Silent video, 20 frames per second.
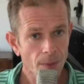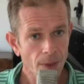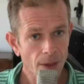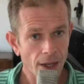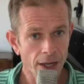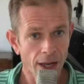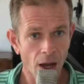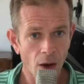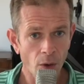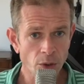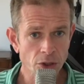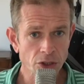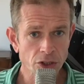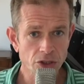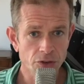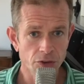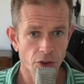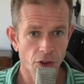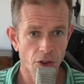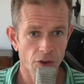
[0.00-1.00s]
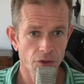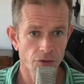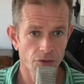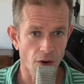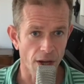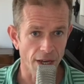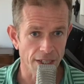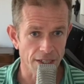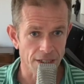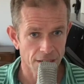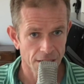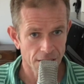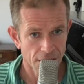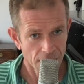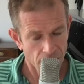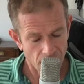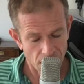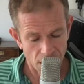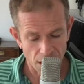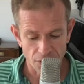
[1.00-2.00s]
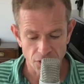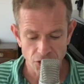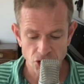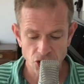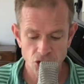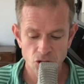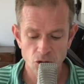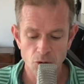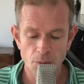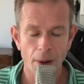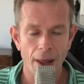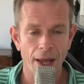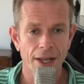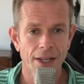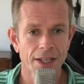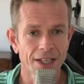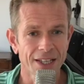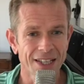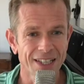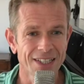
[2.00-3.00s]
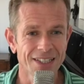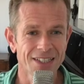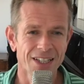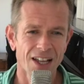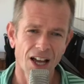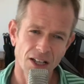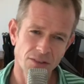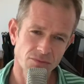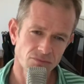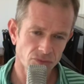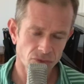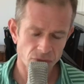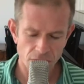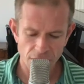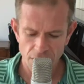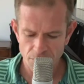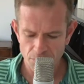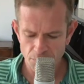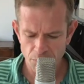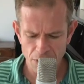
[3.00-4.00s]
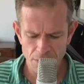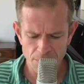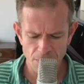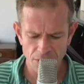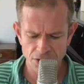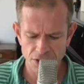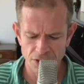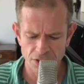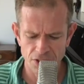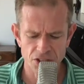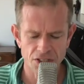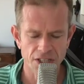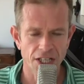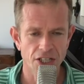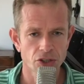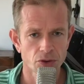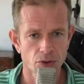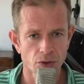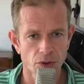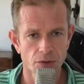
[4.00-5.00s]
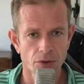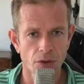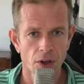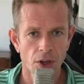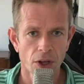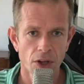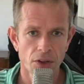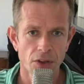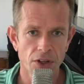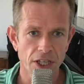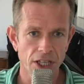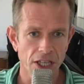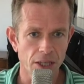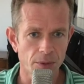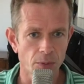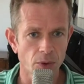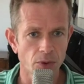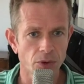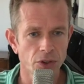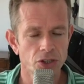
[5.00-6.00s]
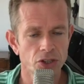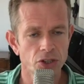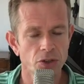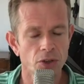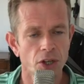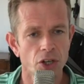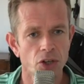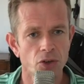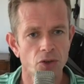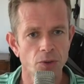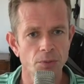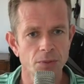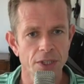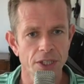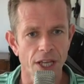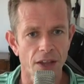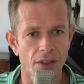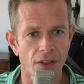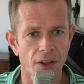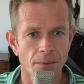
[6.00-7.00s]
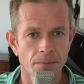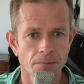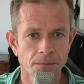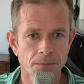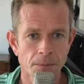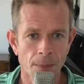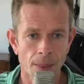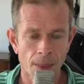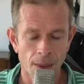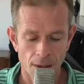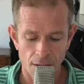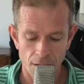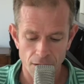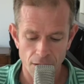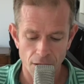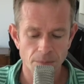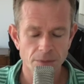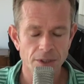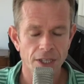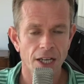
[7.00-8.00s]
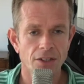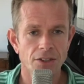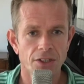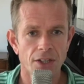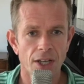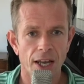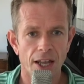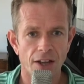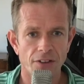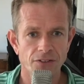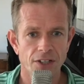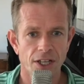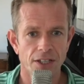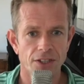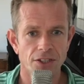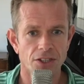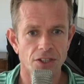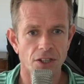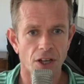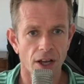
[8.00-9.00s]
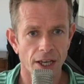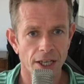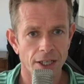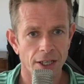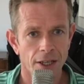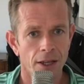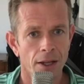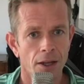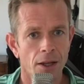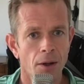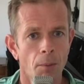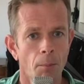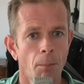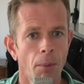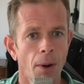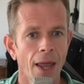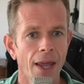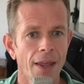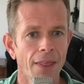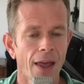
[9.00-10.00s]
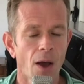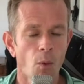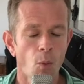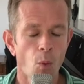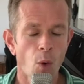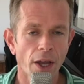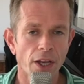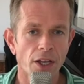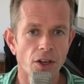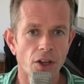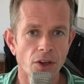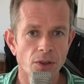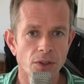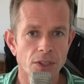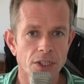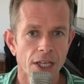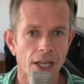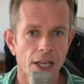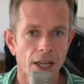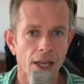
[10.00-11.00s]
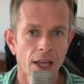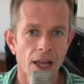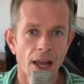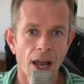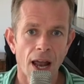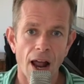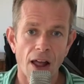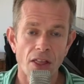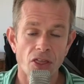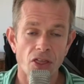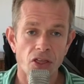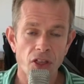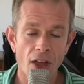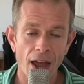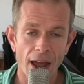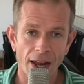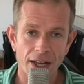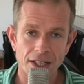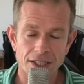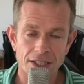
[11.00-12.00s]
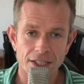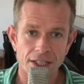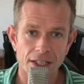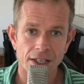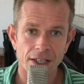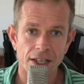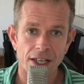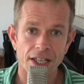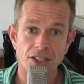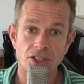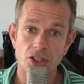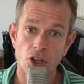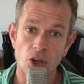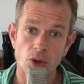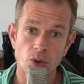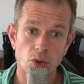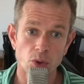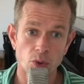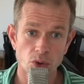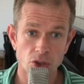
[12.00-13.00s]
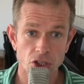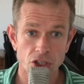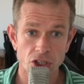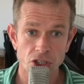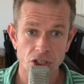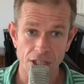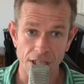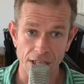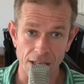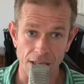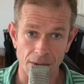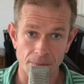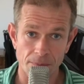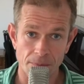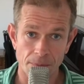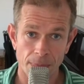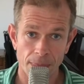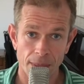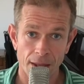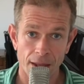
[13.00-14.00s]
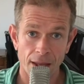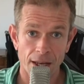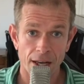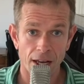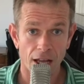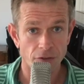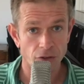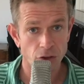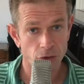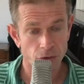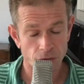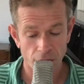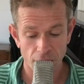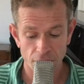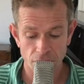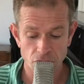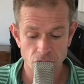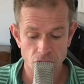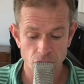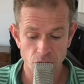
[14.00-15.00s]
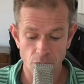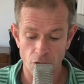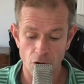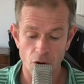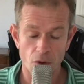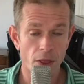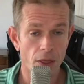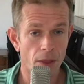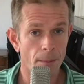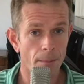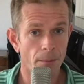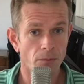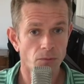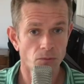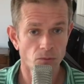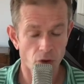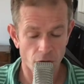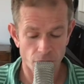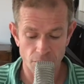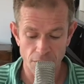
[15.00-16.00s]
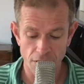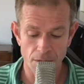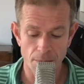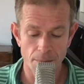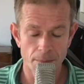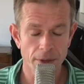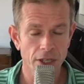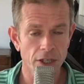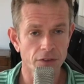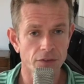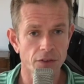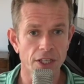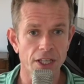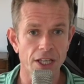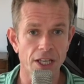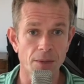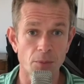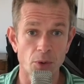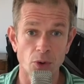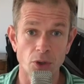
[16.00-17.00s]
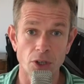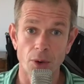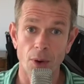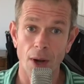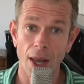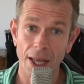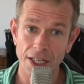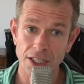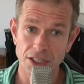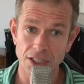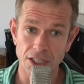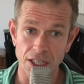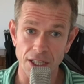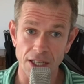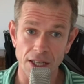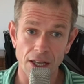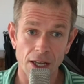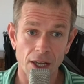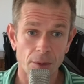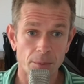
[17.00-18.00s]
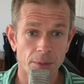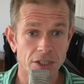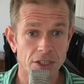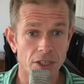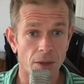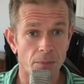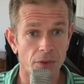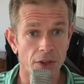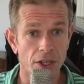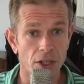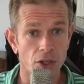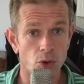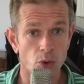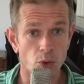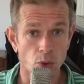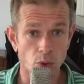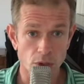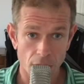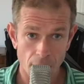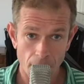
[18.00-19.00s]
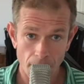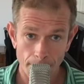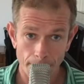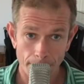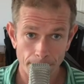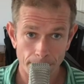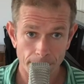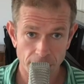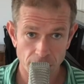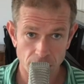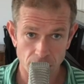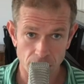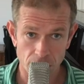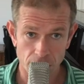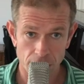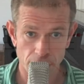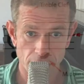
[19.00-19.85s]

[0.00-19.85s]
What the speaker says: Now I want you to find the 2 black keys that are pretty much in the centre of the keyboard, the 2 that are grouped together. Come down to the left-hand side, play that white note, and that is a note called C. Now if you found the 2 that are roughly in the middle of the keyboard, it will actually be something called middle